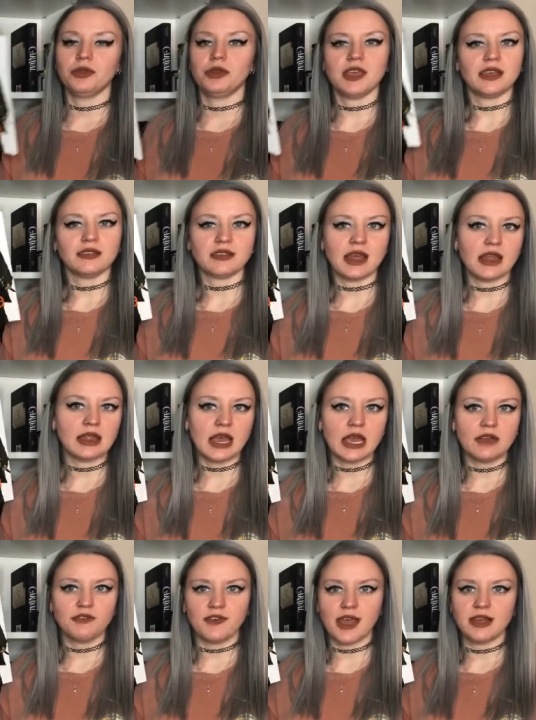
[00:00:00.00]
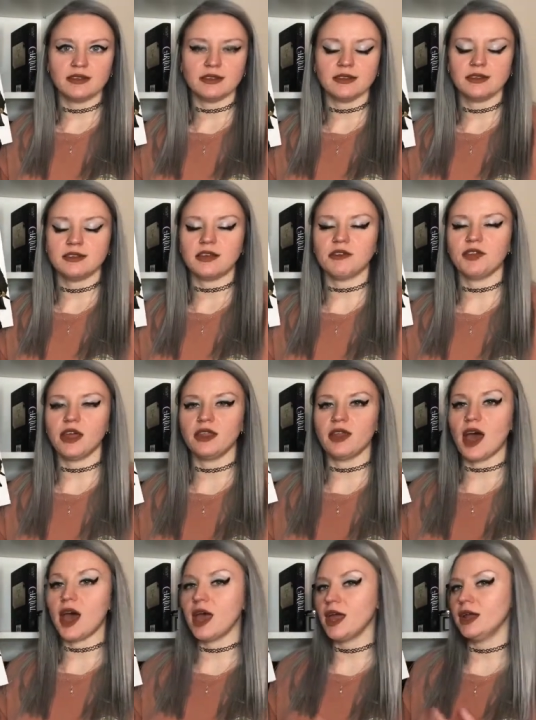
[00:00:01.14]
things that they face and stuff like
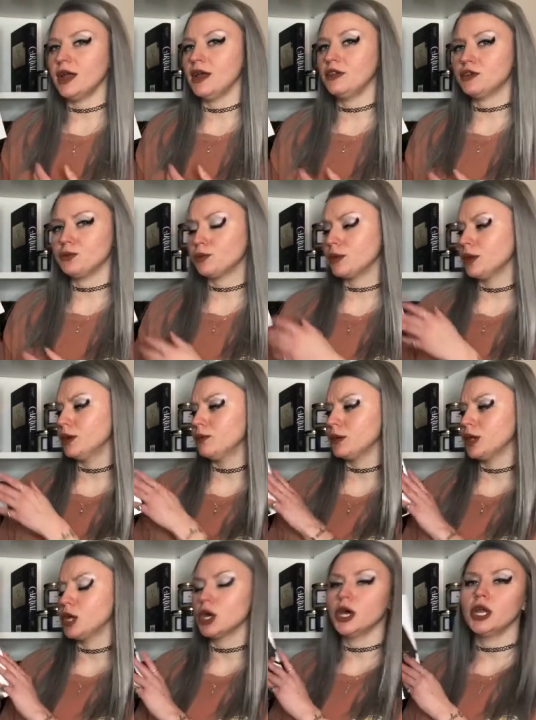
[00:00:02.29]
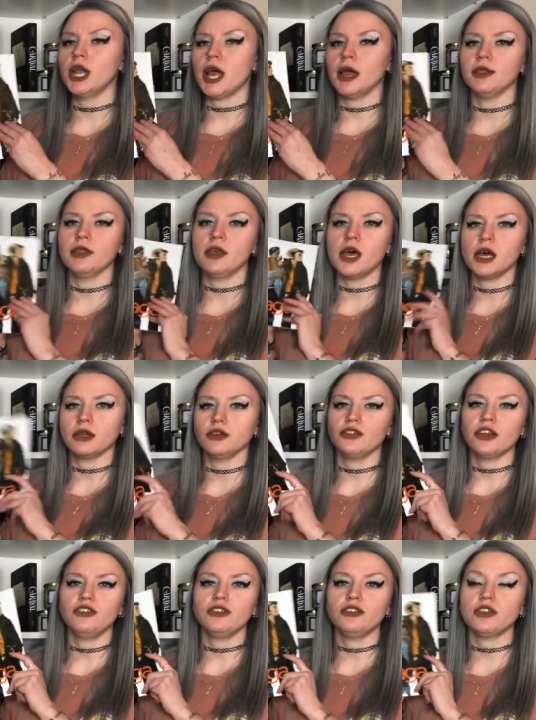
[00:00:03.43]
that. And it's really, really good. And the
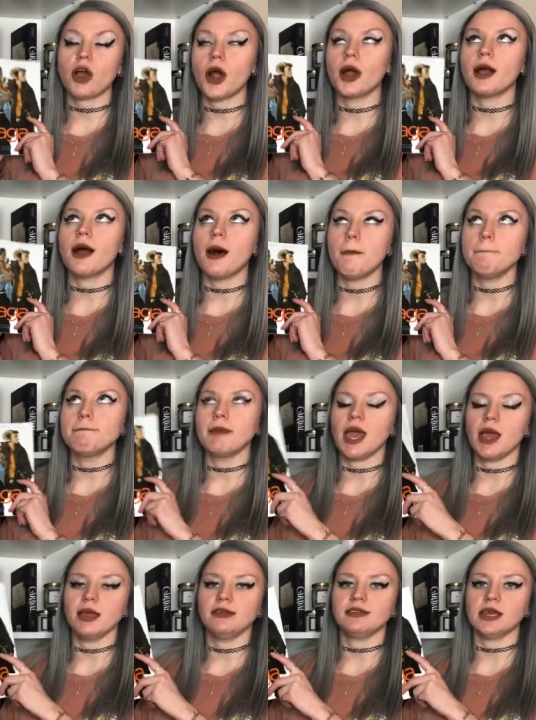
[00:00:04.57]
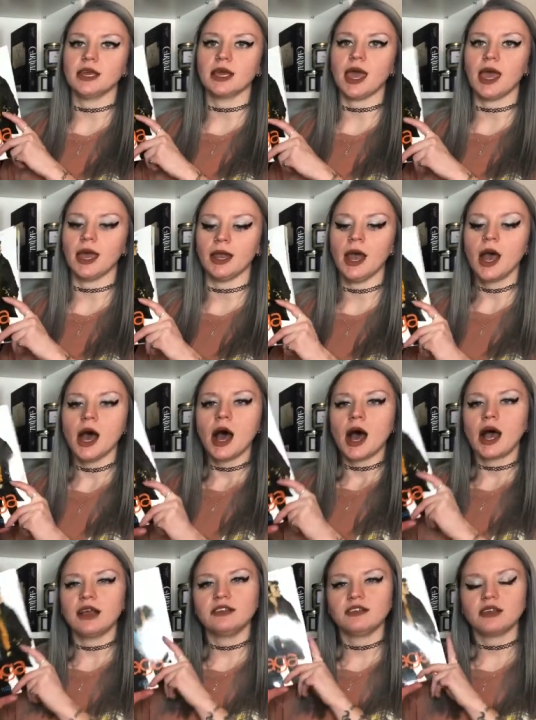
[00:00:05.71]
illustrations are amazing. And
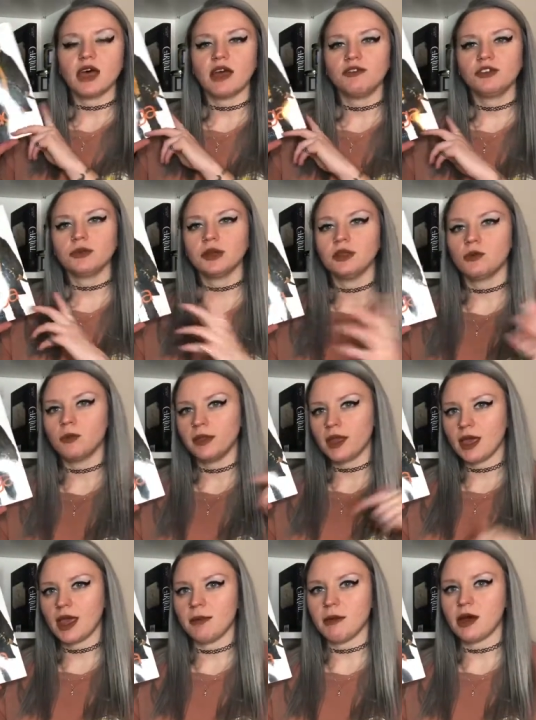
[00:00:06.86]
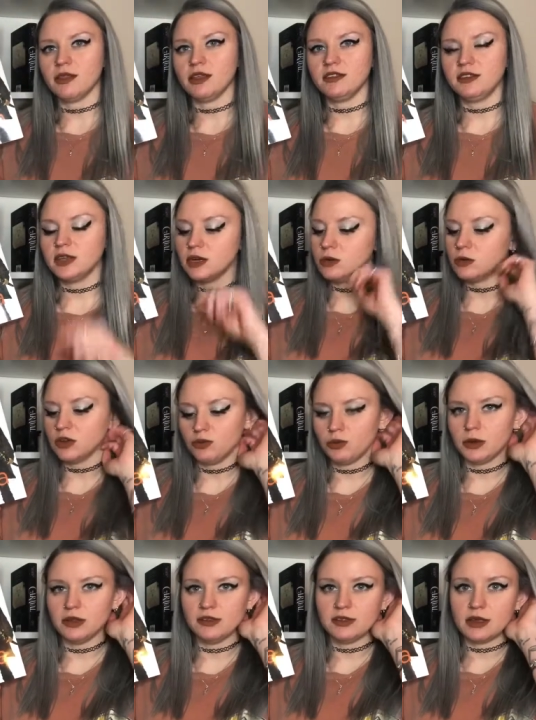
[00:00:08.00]
I still have to read the one that came out this year, which
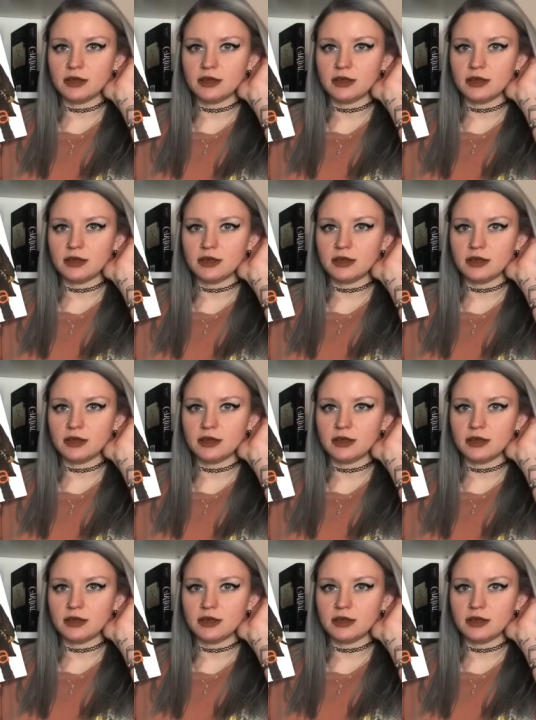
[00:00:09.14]
was